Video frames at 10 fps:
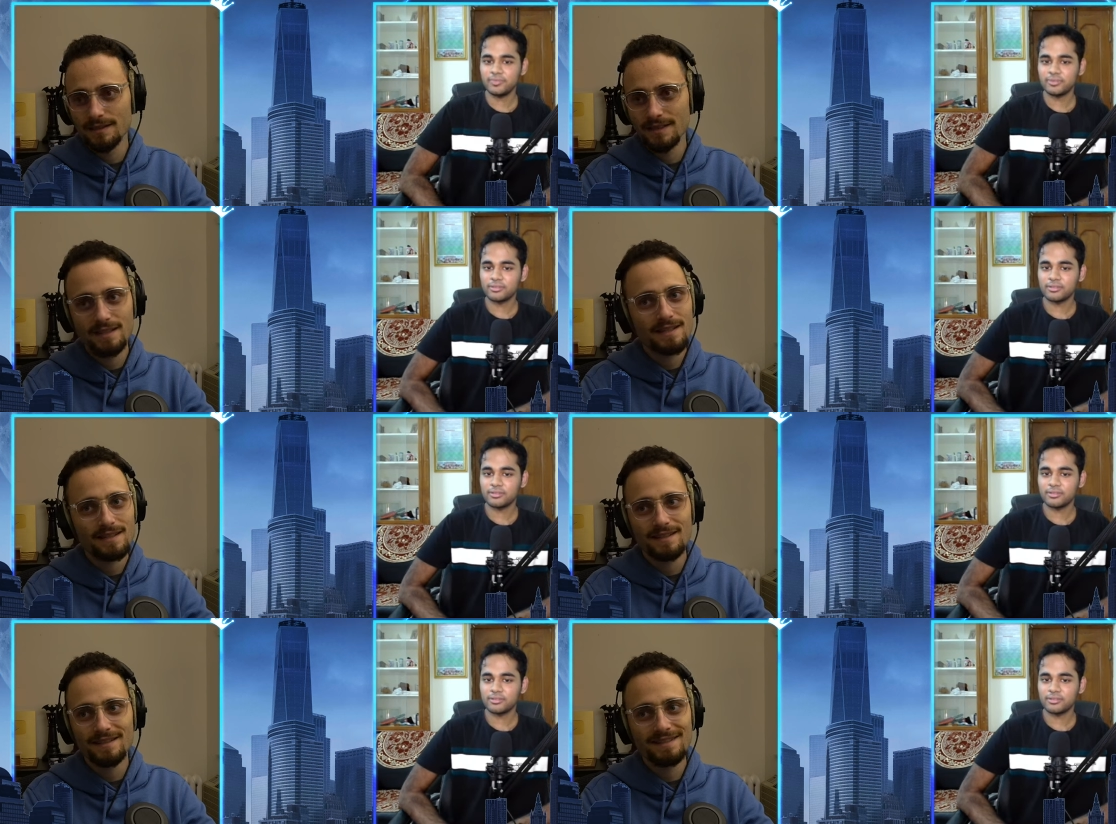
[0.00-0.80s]

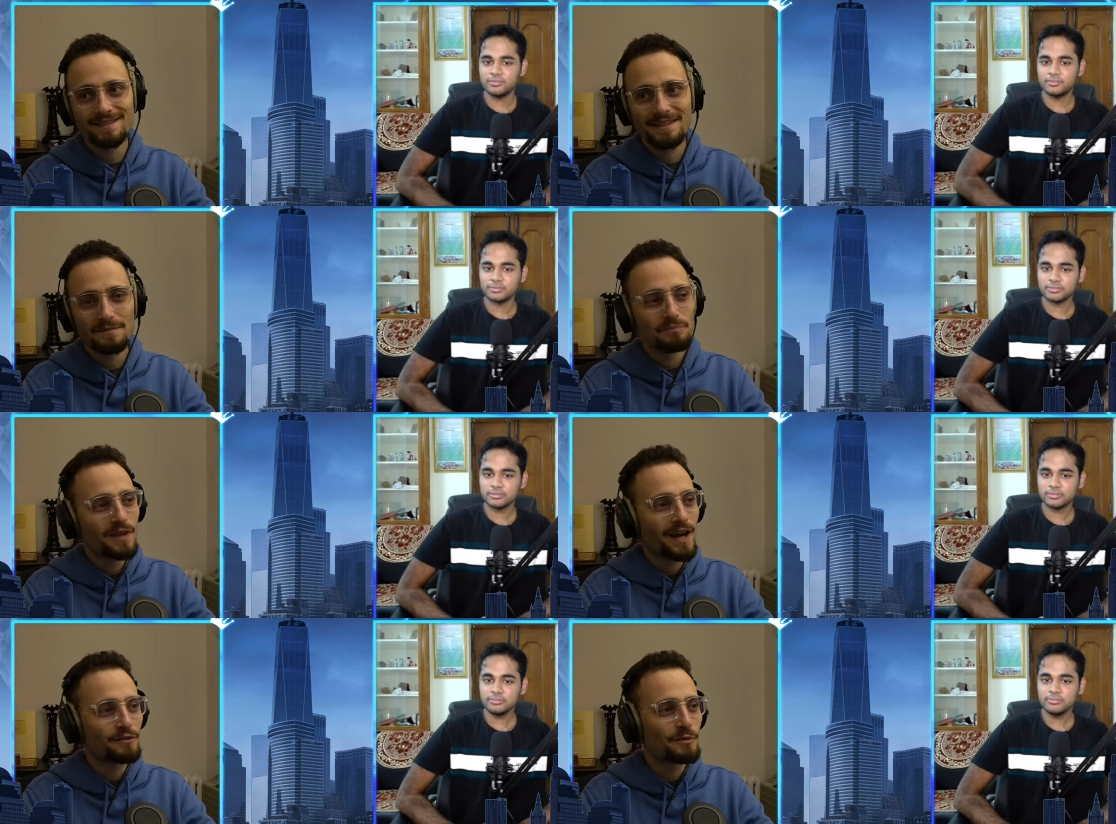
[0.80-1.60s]
Speaker 1: That's.
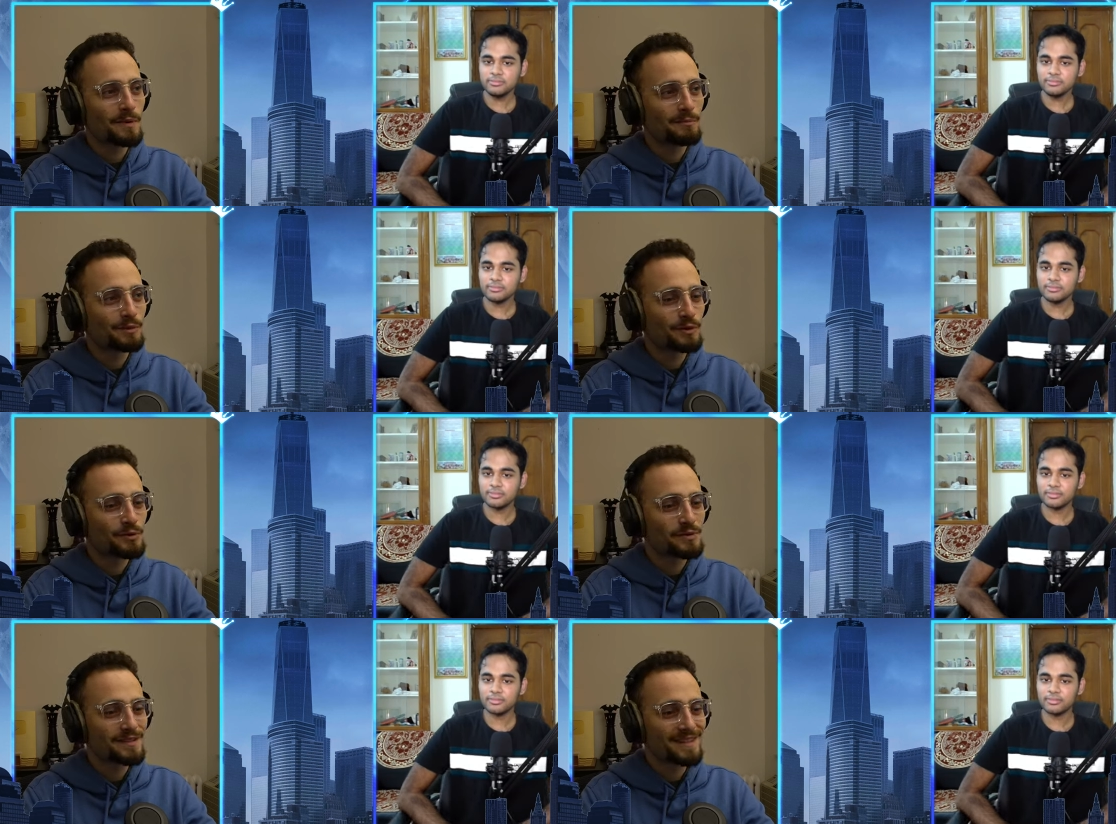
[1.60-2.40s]
I remember
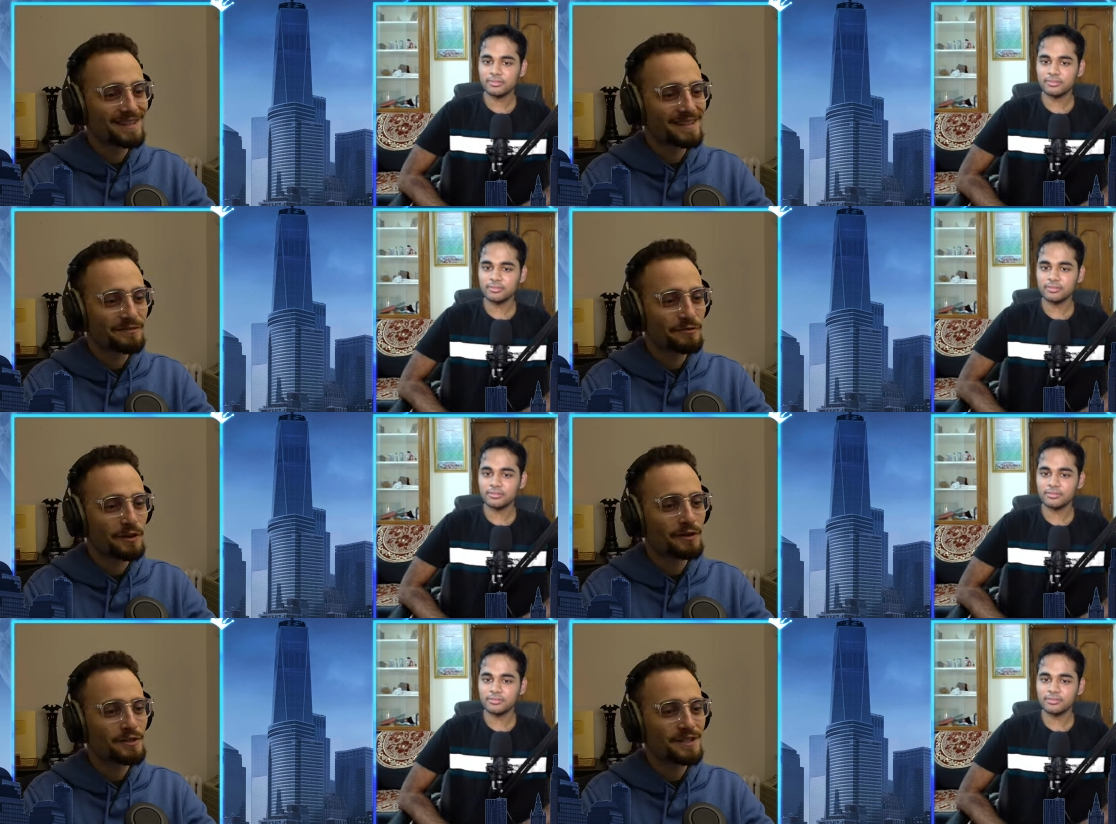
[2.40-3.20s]
those days.
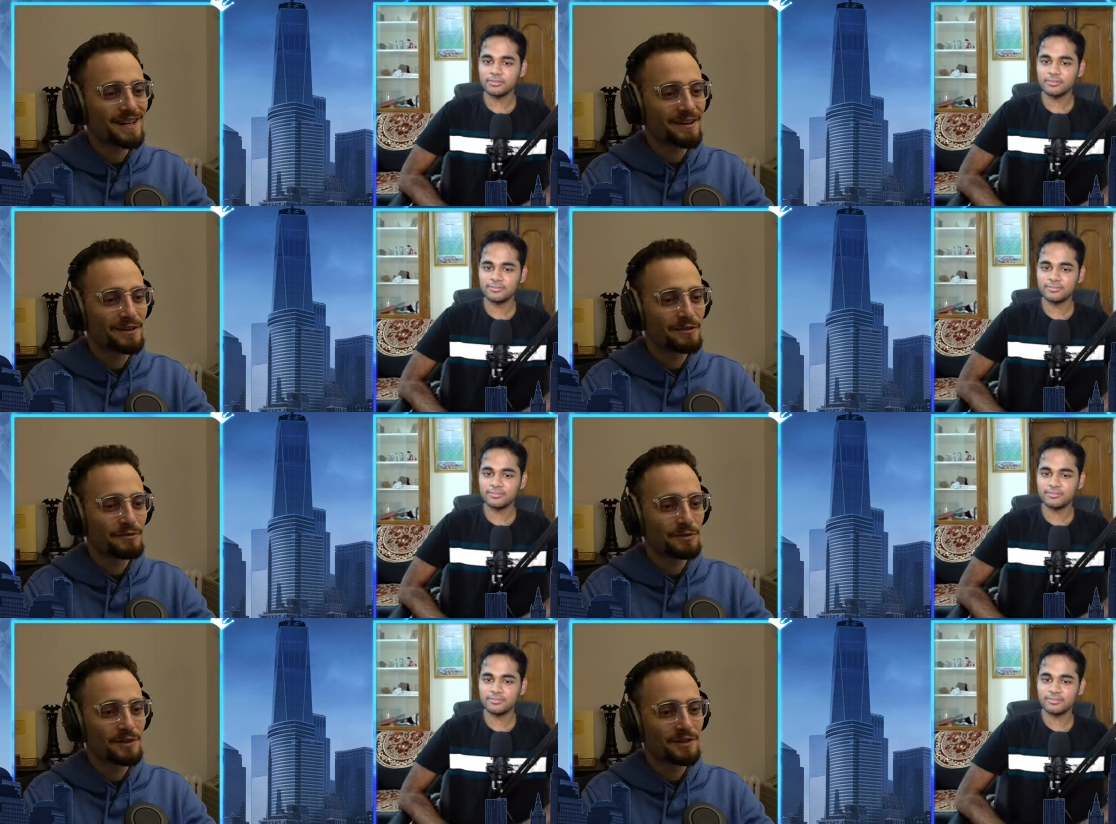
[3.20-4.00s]
Very scary if
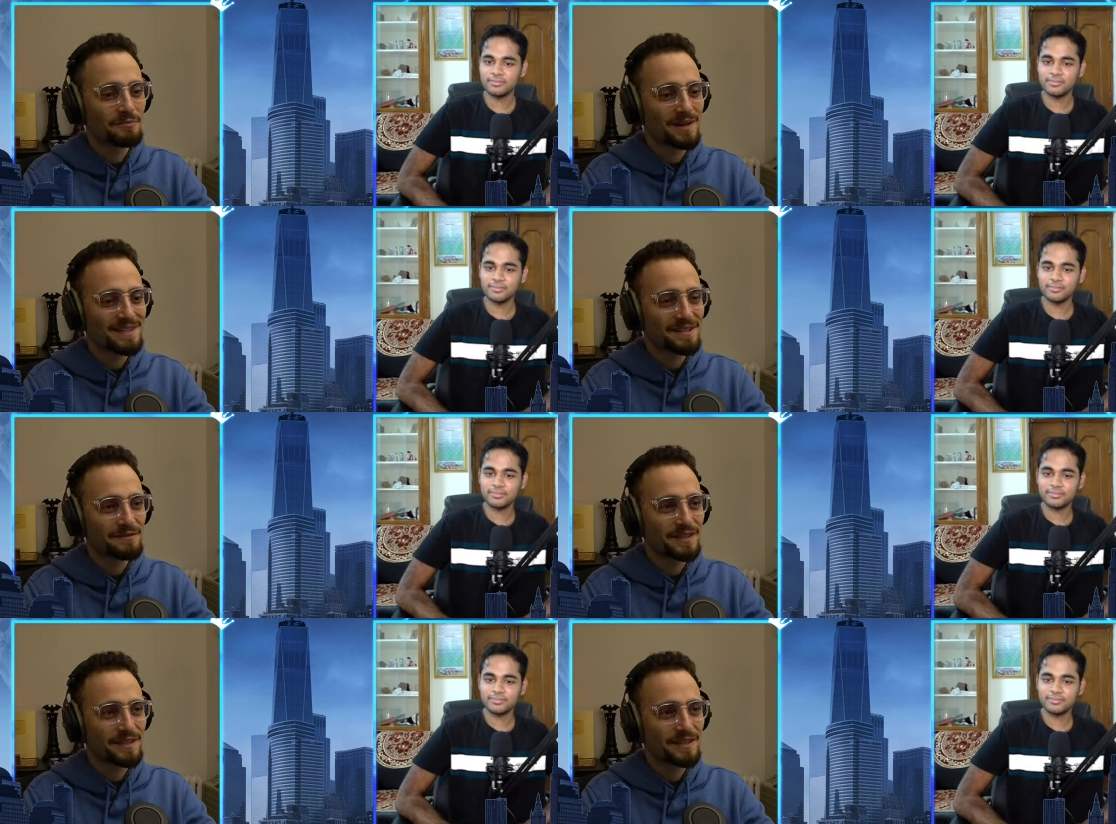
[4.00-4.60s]
you hear a positive